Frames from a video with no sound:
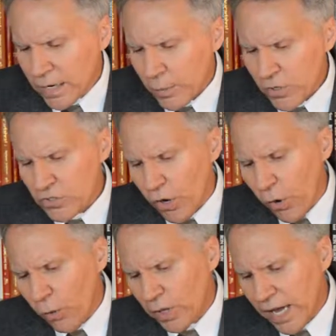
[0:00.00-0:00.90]
there wasn't a
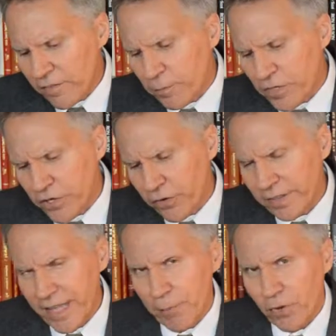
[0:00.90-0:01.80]
whole lot of
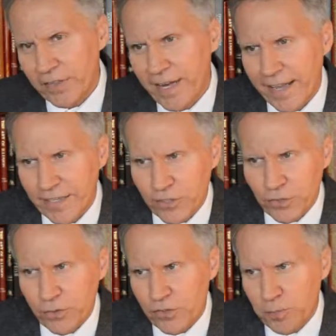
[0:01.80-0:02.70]
material in that book that I could
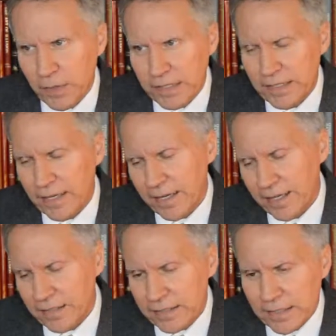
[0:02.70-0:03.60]
use, but
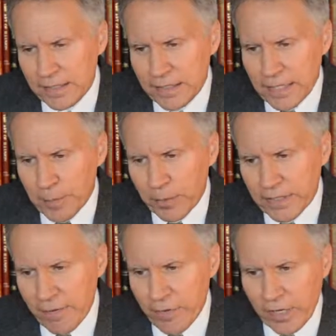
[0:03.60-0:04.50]

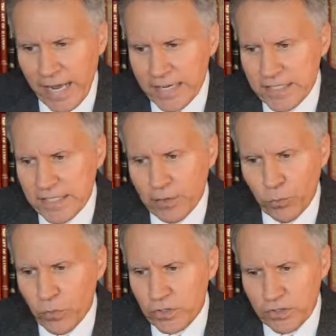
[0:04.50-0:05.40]
nevertheless,
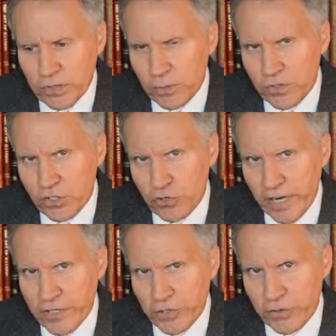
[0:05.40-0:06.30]
it was a
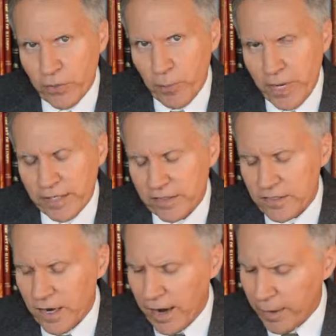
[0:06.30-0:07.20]
treasure to me at the
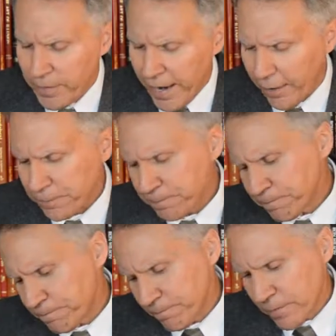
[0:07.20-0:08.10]
time. Now,
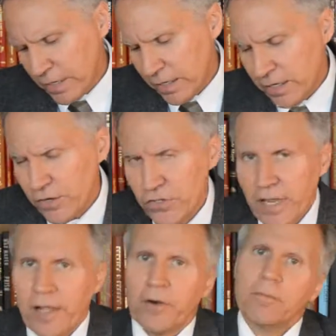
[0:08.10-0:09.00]
years
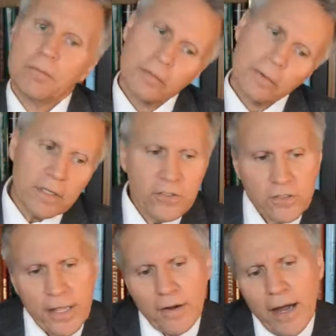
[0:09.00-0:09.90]
later,
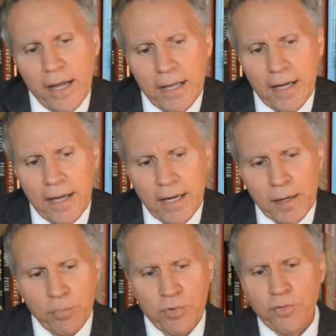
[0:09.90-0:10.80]
I
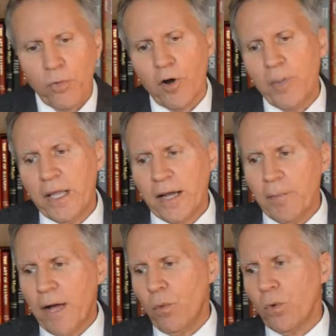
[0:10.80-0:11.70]
am performing,
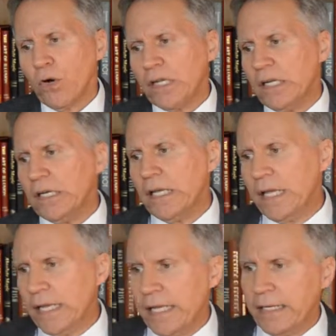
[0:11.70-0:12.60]
I'm out working,
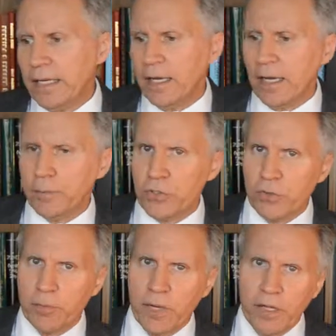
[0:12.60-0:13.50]
and I'm
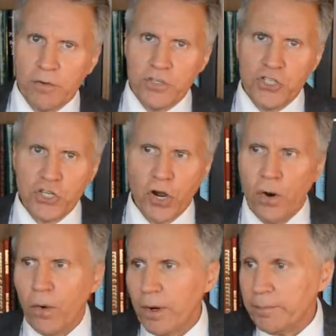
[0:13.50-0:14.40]
doing my own
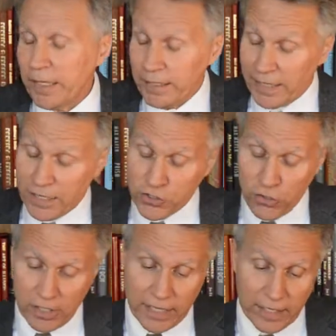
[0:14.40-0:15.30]
show. I'm
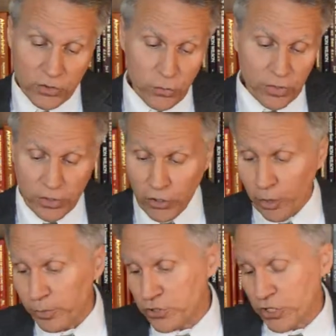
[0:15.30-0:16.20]
certainly not doing the
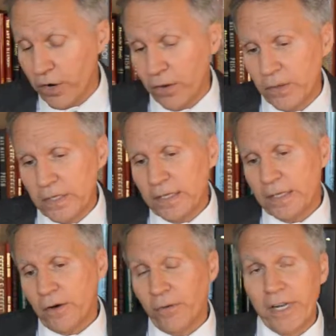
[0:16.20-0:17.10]
Goebel show
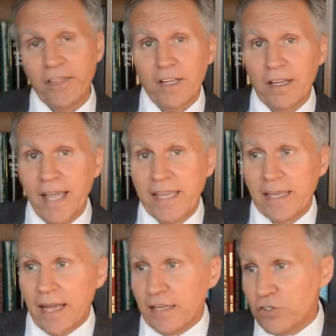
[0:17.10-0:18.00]
or anything like
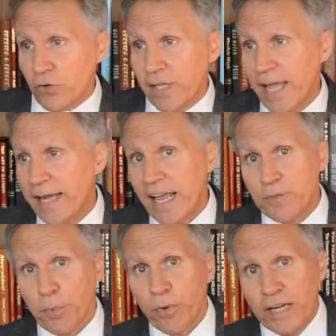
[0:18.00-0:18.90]
it. I certainly had
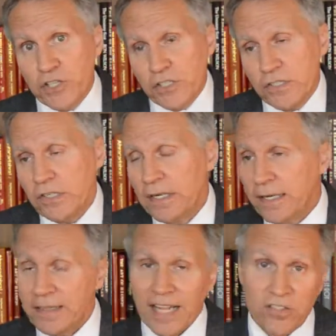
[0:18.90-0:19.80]
aspirations.
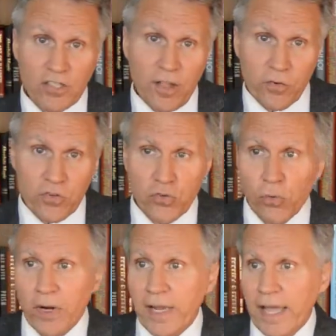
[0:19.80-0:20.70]
That's another
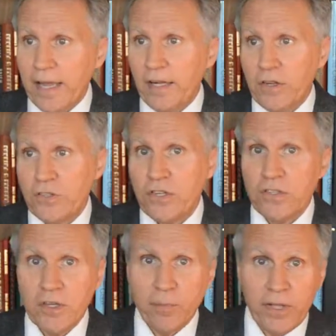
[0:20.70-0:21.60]
story. I had an
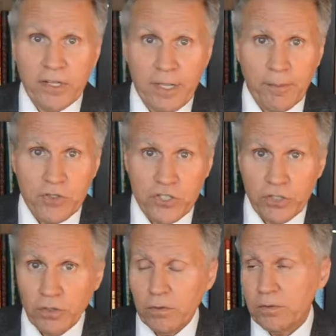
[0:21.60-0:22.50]
assistant by the name of
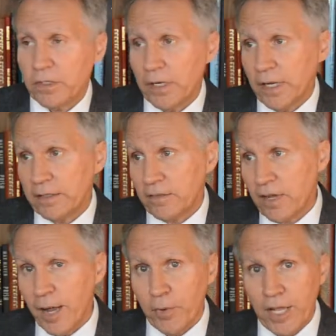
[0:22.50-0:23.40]
Jill. At the
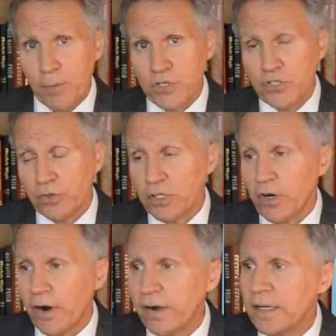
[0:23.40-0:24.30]
time, her name was Jill
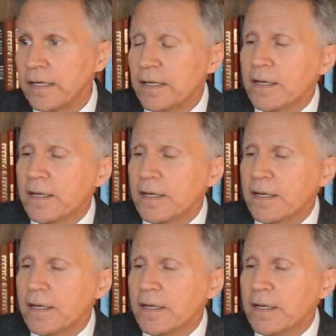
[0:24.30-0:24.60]
Kennard.